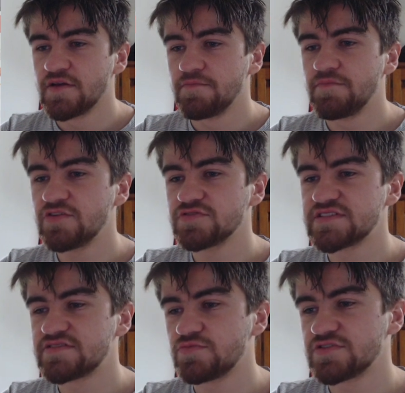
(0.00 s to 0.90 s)

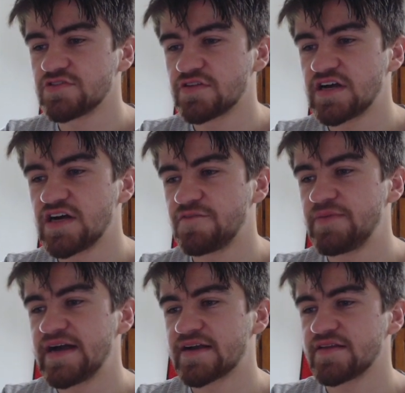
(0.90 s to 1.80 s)
Mills was on
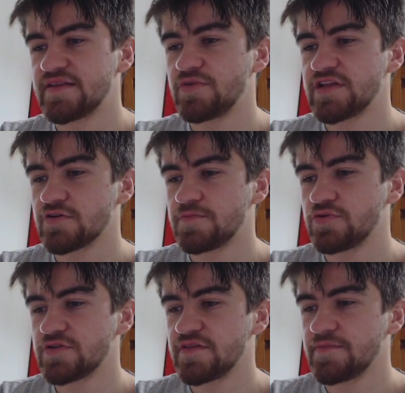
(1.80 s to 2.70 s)
halfback, and then when he got
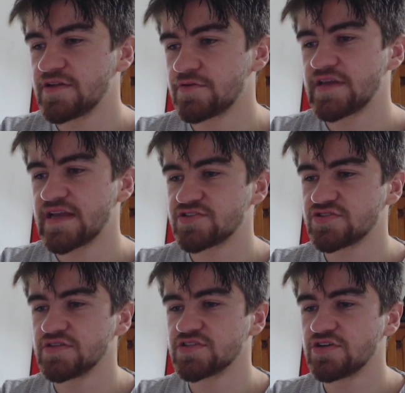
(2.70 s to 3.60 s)
put in the middle, he
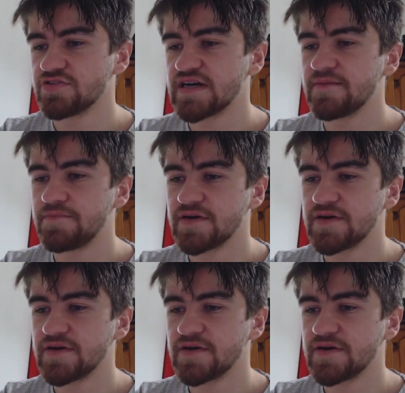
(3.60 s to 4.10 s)
actually turned up.